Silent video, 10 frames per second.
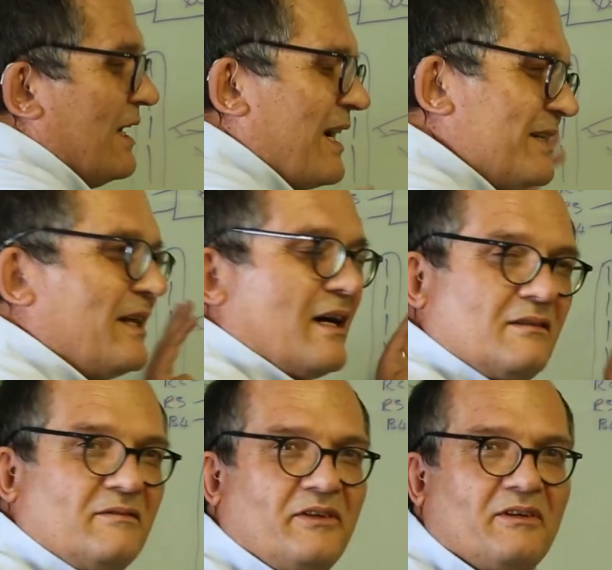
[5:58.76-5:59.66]
I
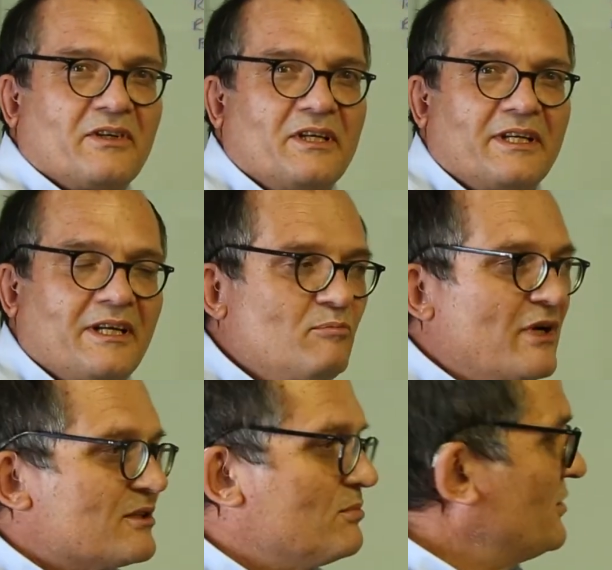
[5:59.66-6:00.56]
doubt if you're ever going to get
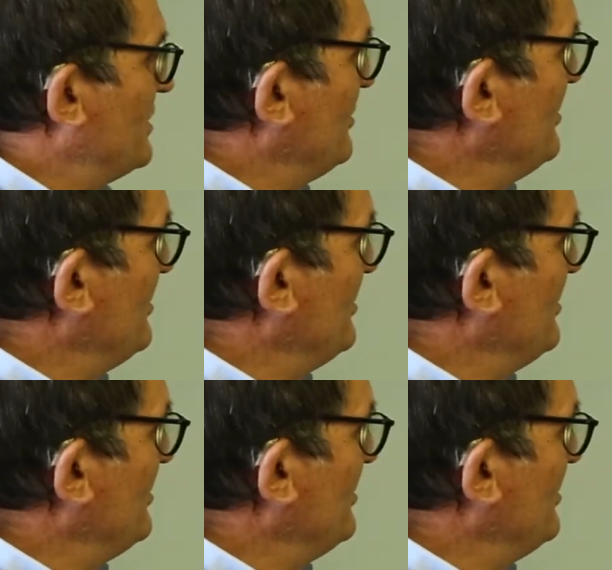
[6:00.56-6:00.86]
much more than